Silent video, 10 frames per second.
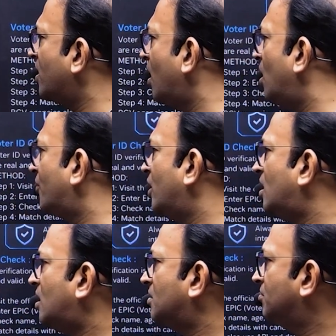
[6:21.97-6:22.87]

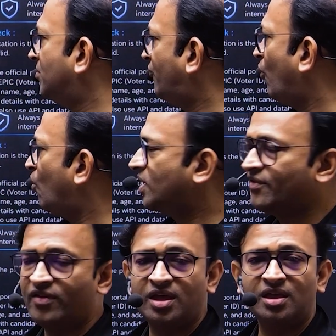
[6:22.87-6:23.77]
Aadhaar before
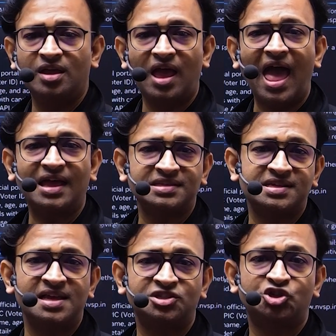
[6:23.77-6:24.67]
giving
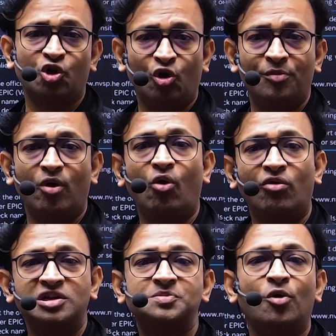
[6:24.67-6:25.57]
access, job, or
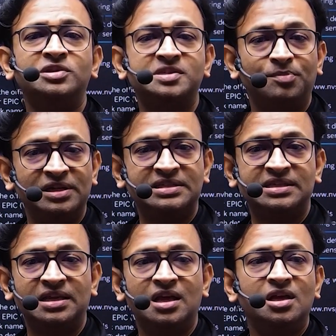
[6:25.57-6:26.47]

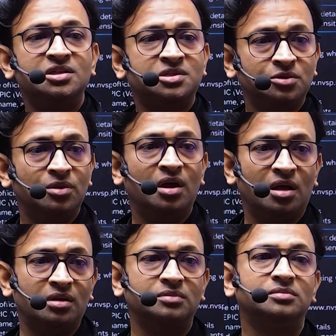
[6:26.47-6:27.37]
responsibility to an
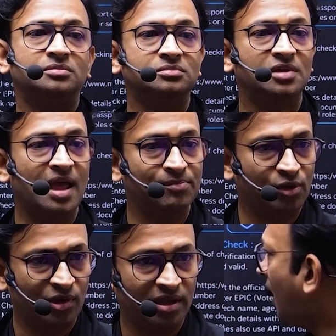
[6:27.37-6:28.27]
employee.